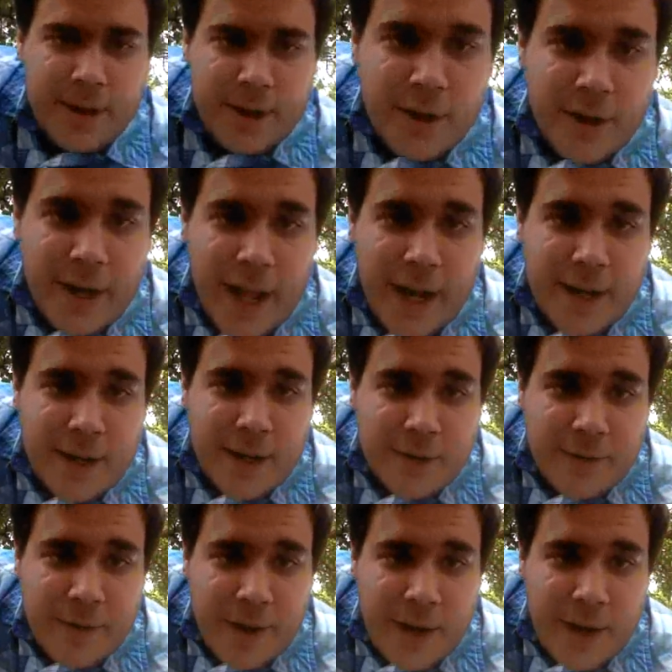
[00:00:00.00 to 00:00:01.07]
You're not going to
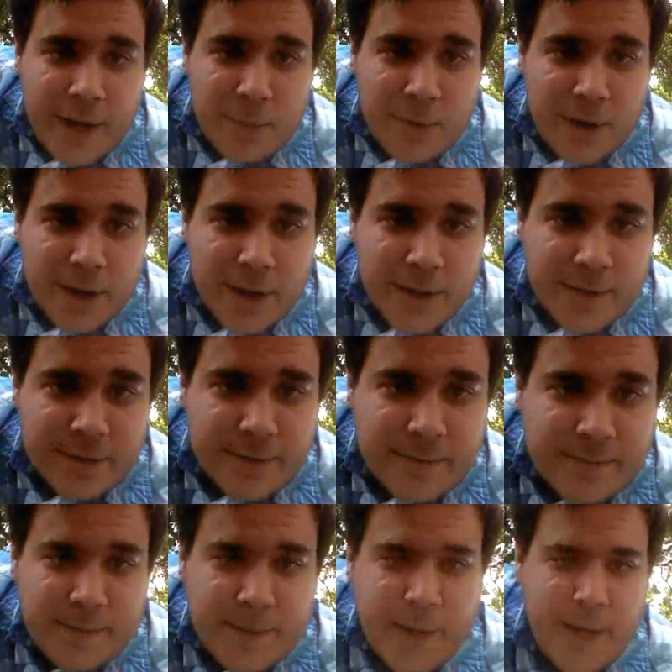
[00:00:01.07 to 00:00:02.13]
find one.
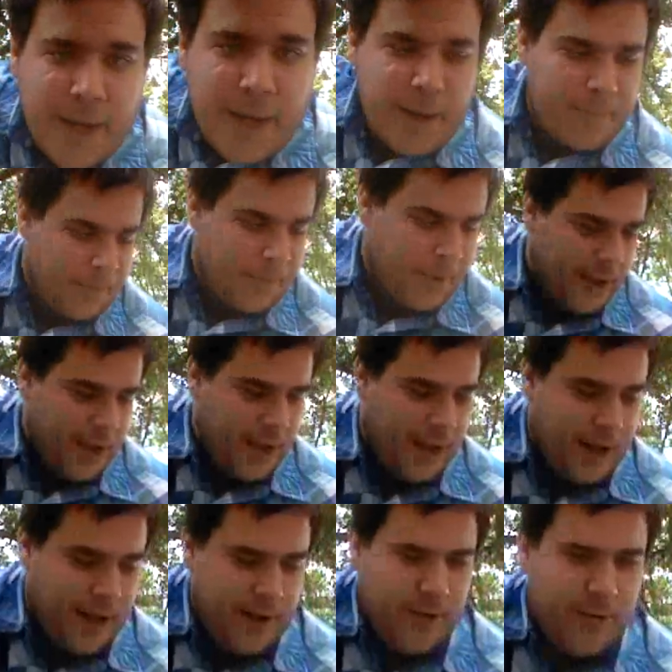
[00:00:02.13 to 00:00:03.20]
Okay?
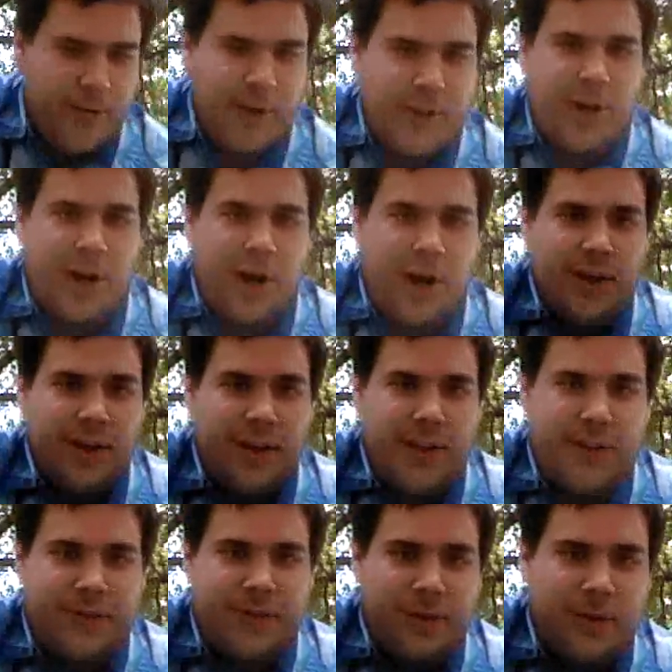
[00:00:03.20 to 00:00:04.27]

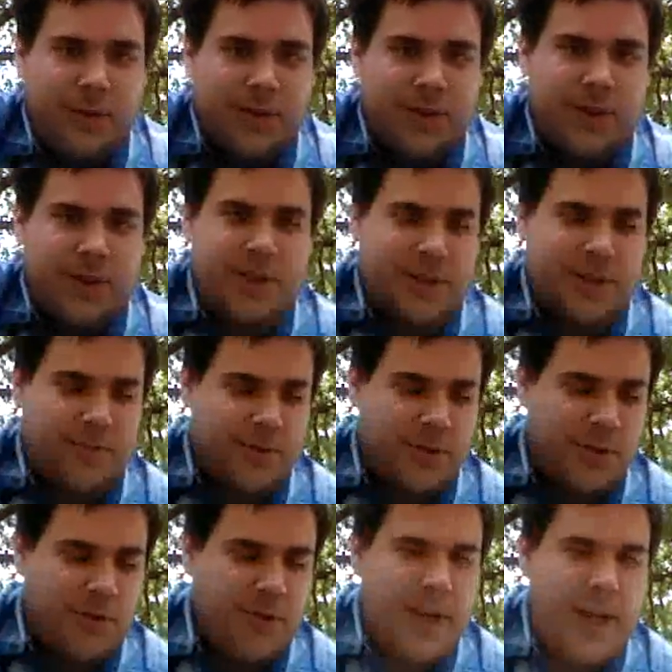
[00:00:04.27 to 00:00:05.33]
Returnless fuel systems
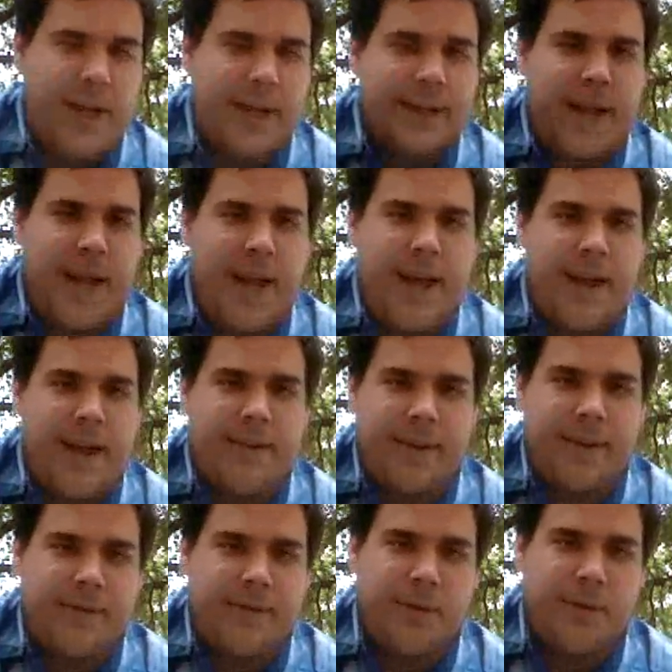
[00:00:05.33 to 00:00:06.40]
do not have a
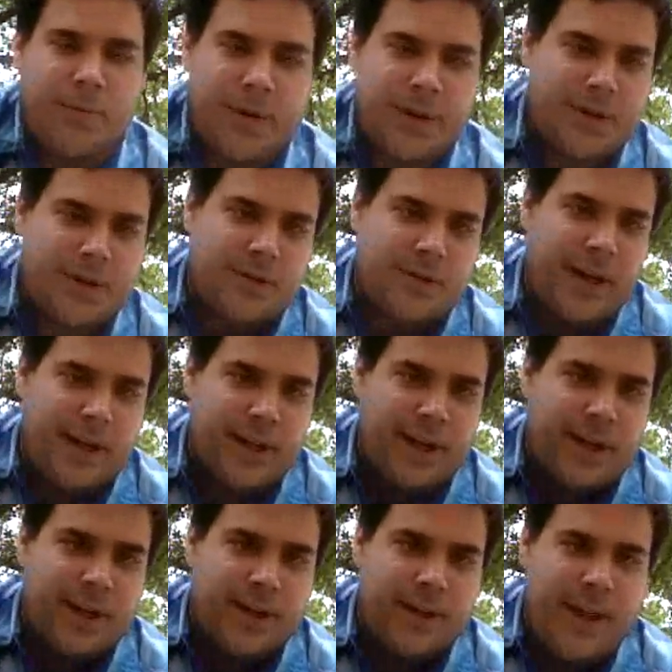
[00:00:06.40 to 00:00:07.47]
fuel pressure
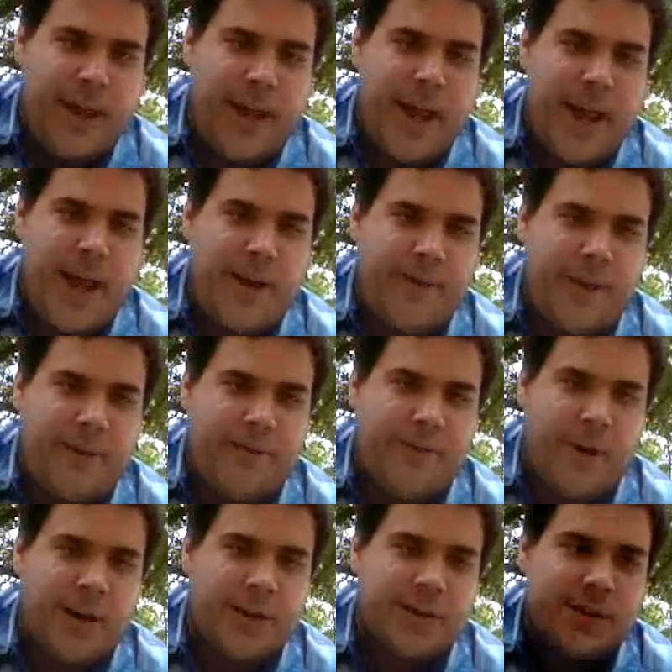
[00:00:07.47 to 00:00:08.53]
regulator. They have a
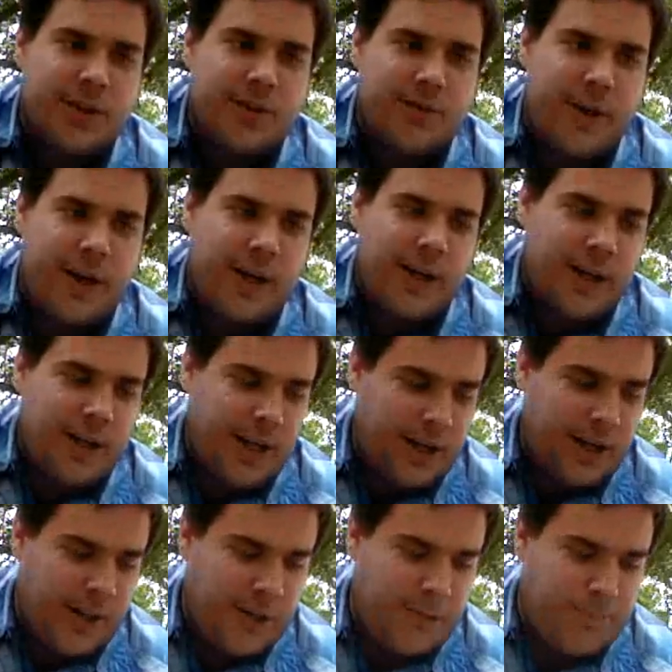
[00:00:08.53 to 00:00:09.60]
voltage
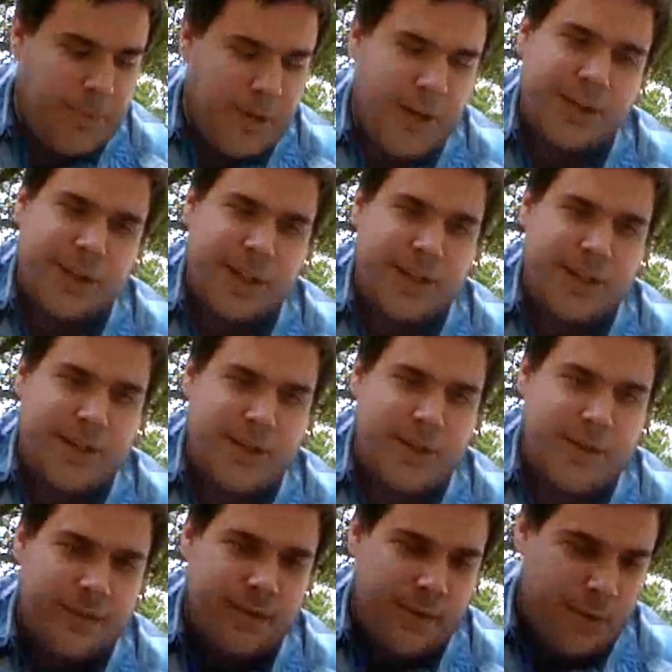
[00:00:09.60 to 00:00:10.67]
regulator that's built into the
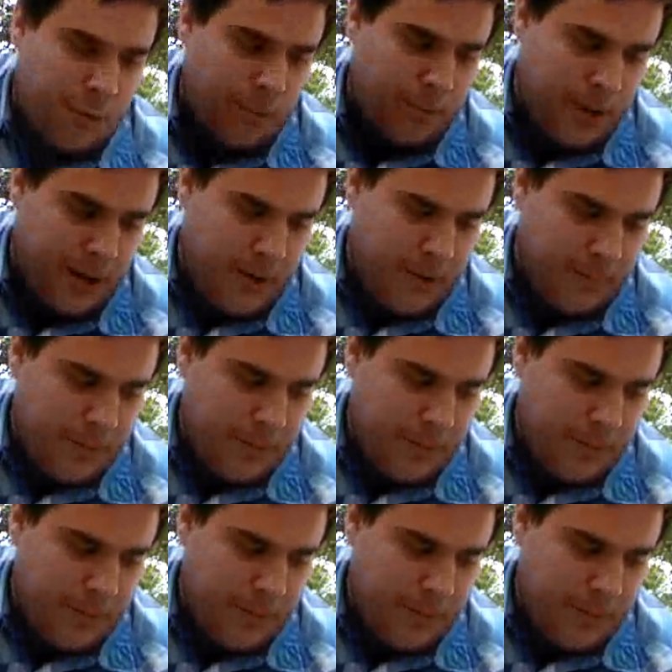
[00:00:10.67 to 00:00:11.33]
fuel pump.